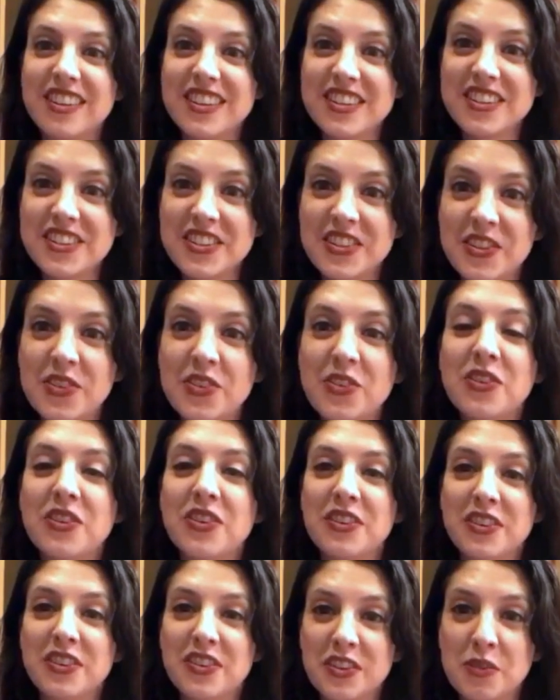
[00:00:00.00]
too
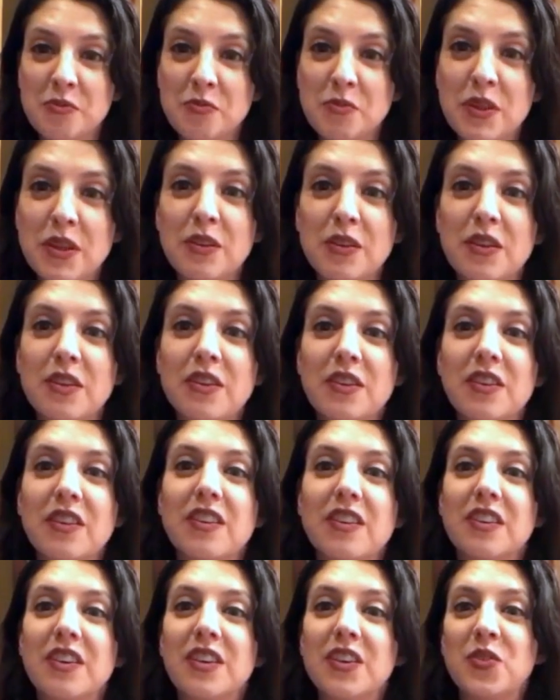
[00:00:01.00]
could be a
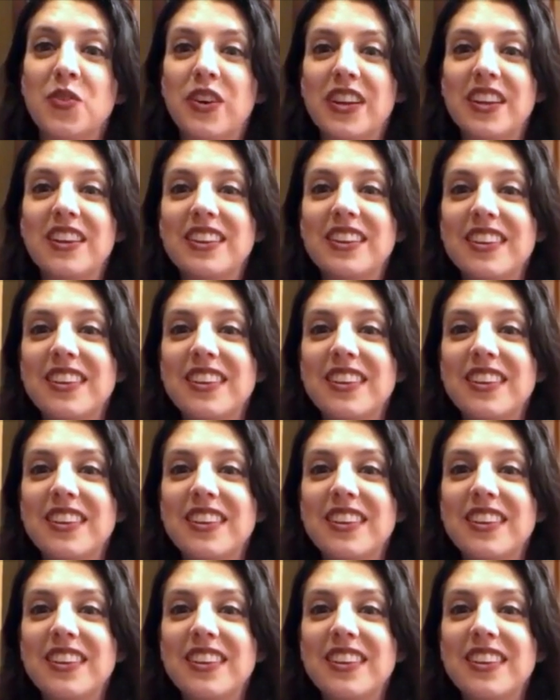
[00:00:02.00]
good one.